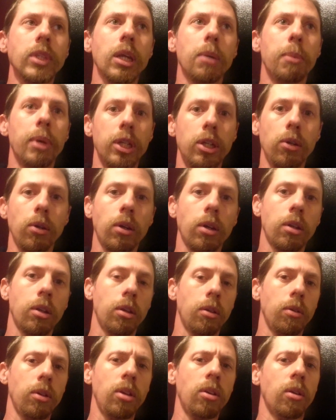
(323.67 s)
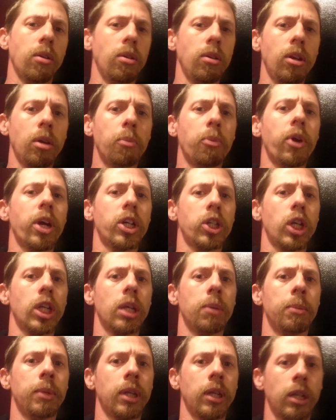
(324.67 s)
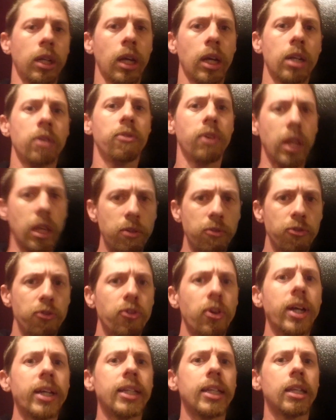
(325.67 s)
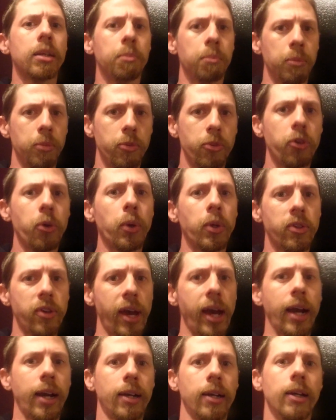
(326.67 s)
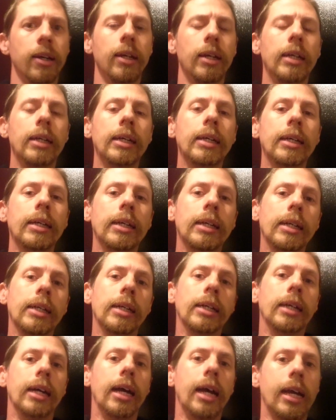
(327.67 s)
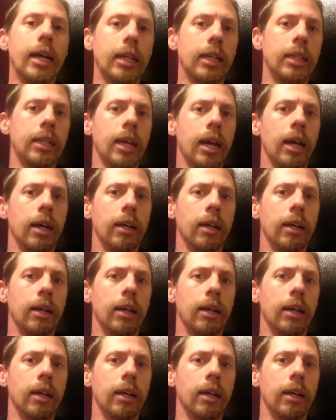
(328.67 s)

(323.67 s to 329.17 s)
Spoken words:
But you can pressure them and kind of invite them to attack. And